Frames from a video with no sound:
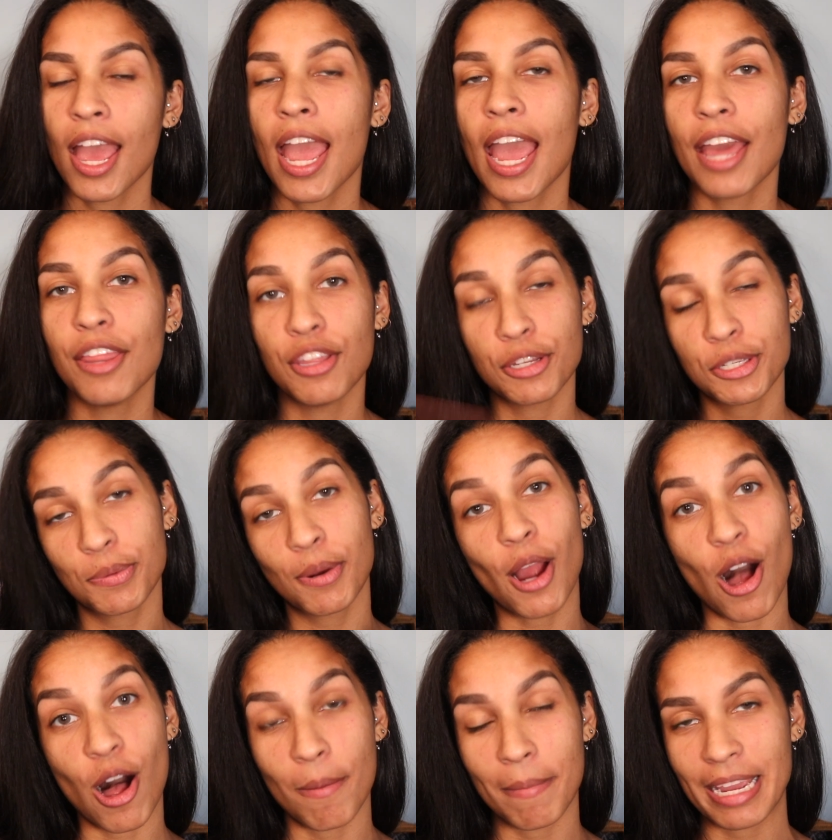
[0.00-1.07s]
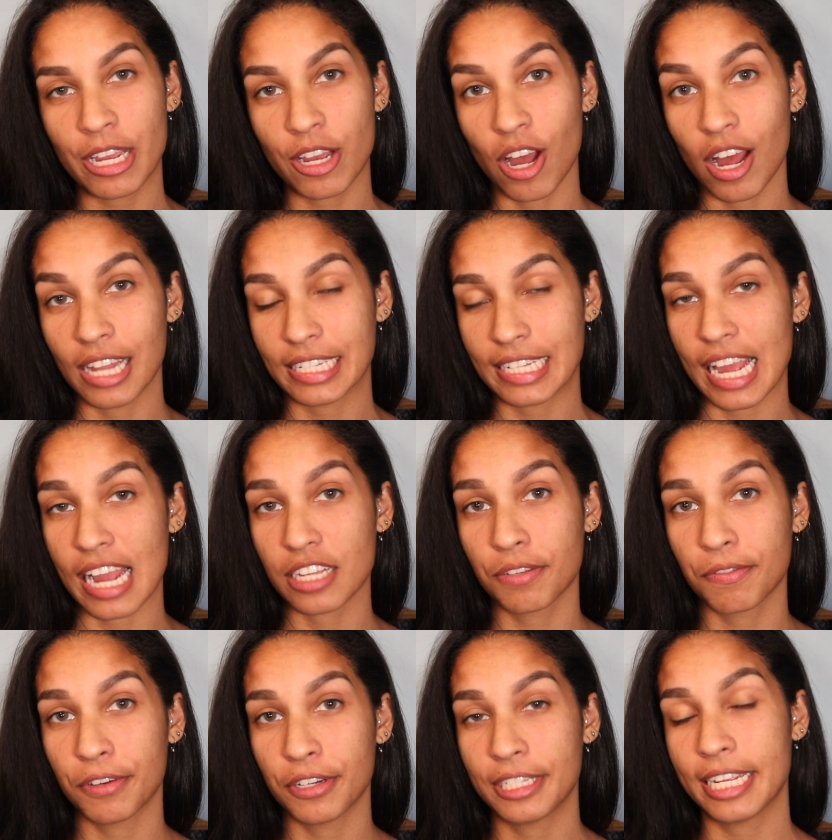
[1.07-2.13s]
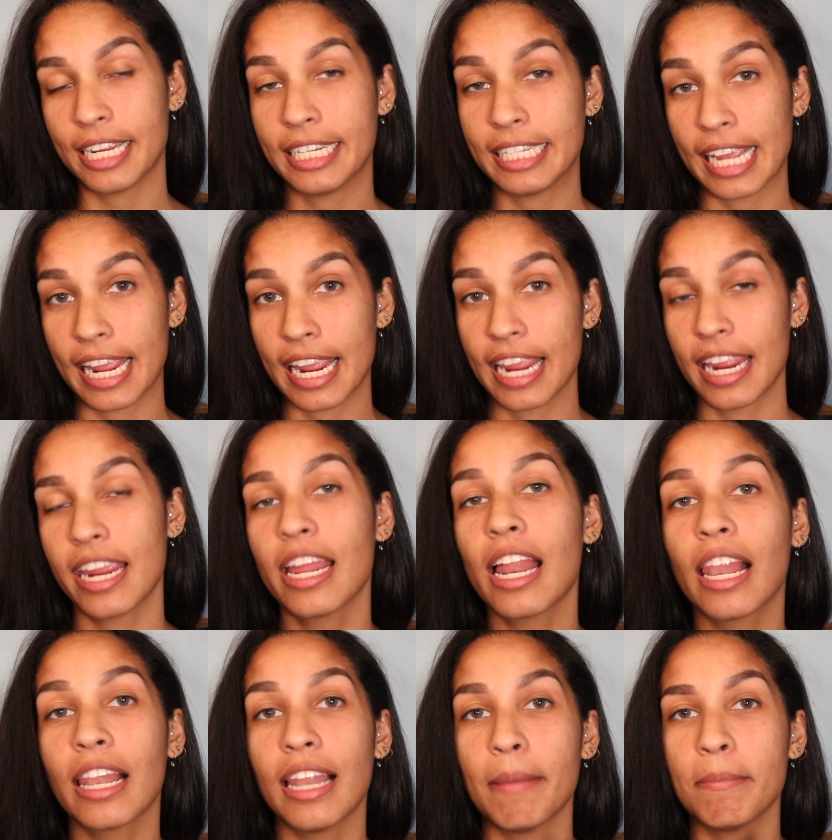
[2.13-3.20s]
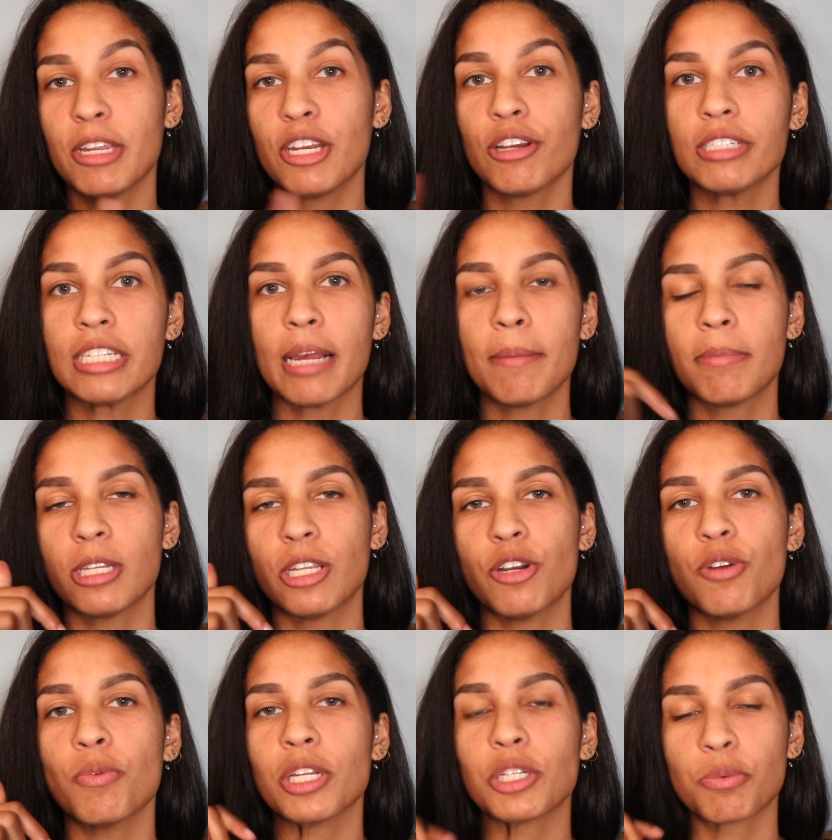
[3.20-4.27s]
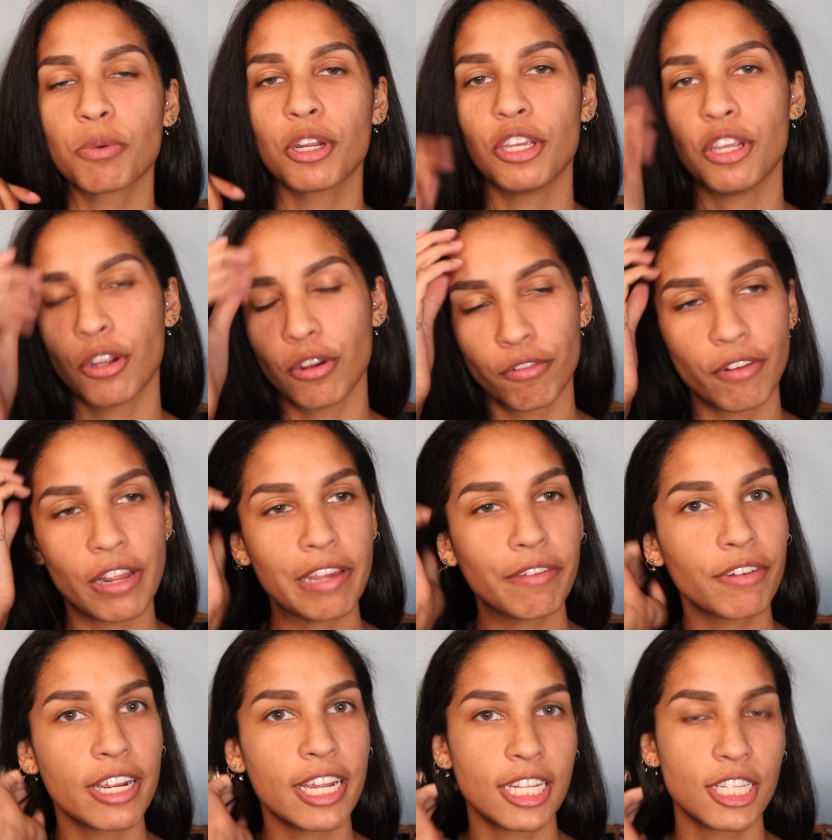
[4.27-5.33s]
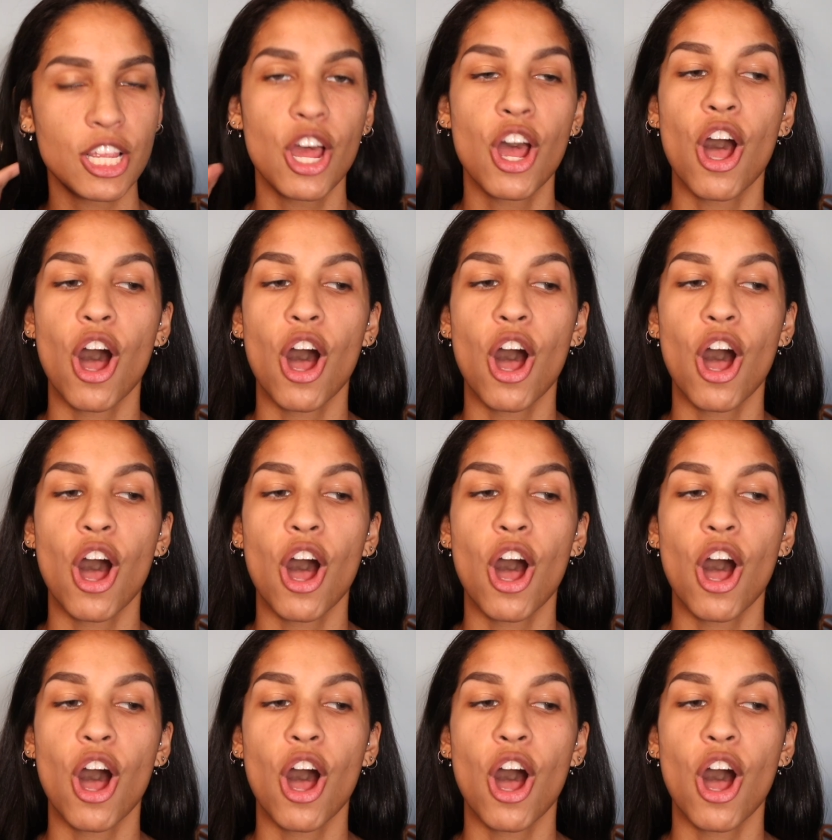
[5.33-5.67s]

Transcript: And those were all my contacts for today. Let me know down below which were your favorites.